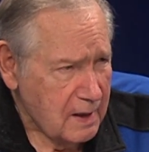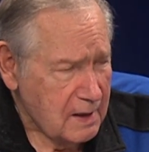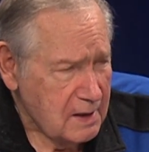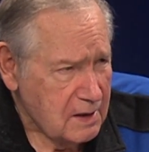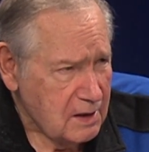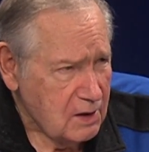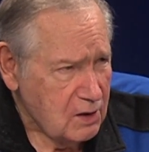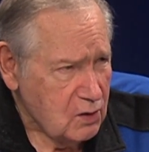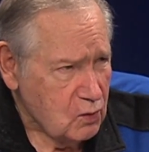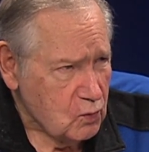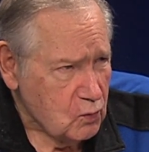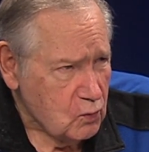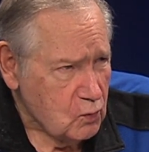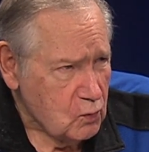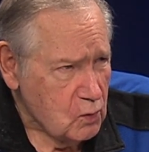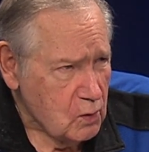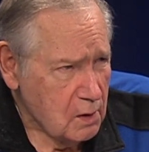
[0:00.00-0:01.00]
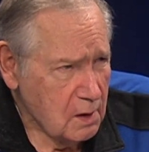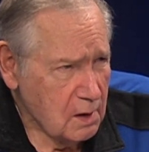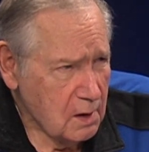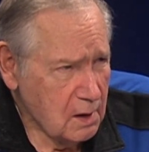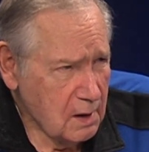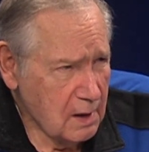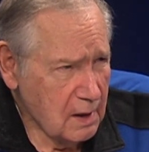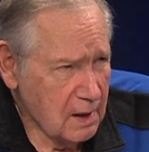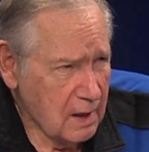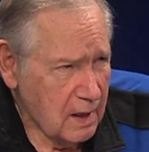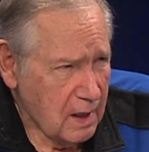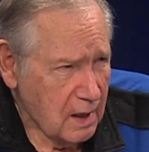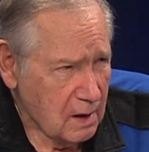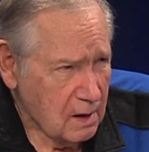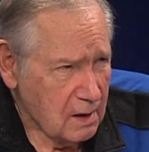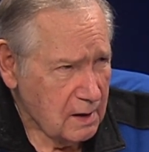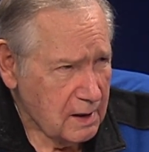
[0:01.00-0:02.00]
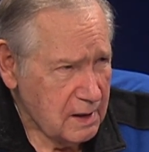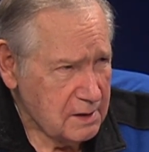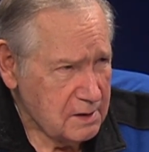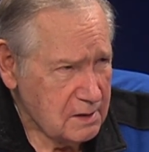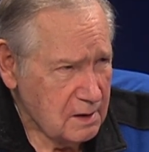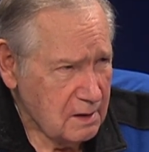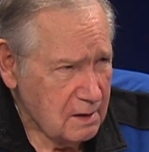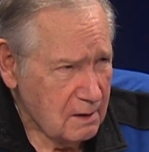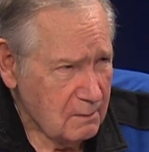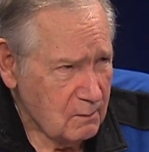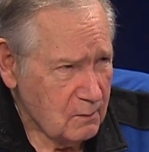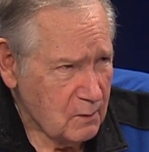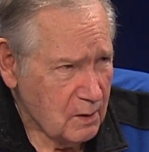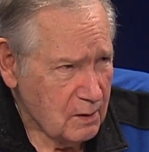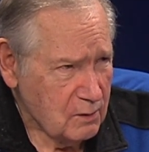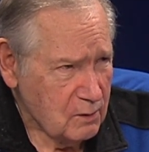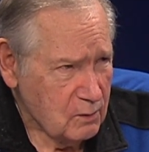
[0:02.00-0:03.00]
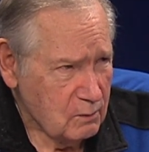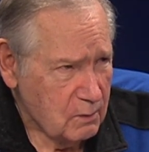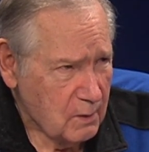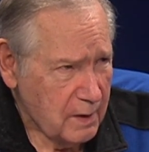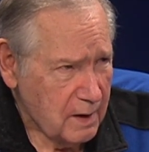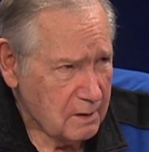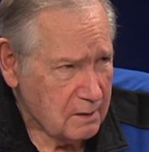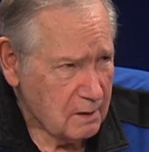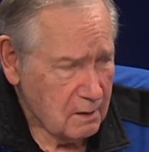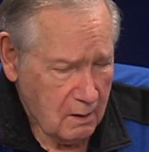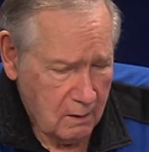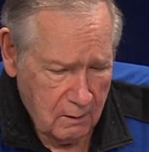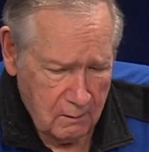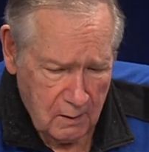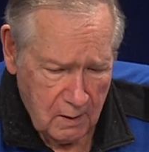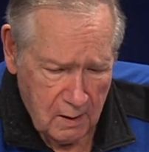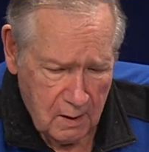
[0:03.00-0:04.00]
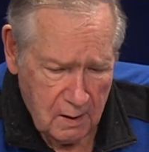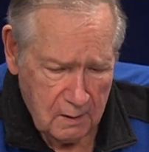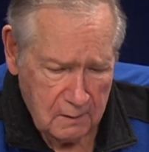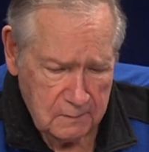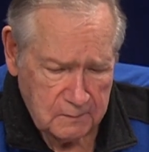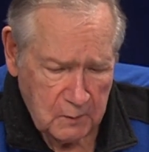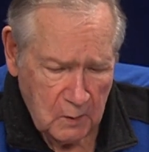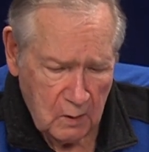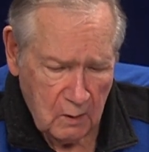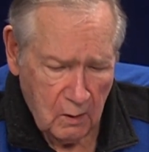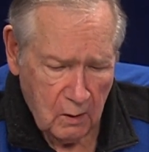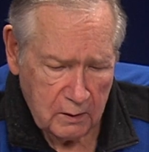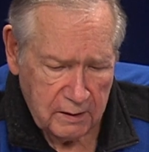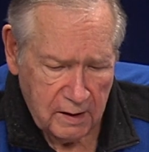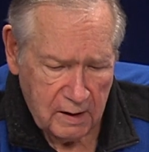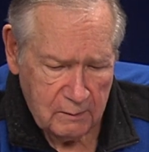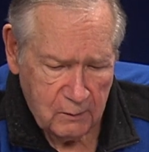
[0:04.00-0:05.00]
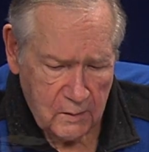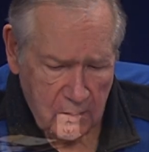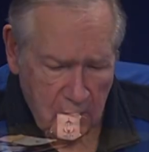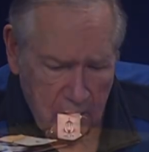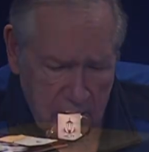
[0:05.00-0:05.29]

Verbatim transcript: A D U L H E M, the new brand, or uh, Alzheimer,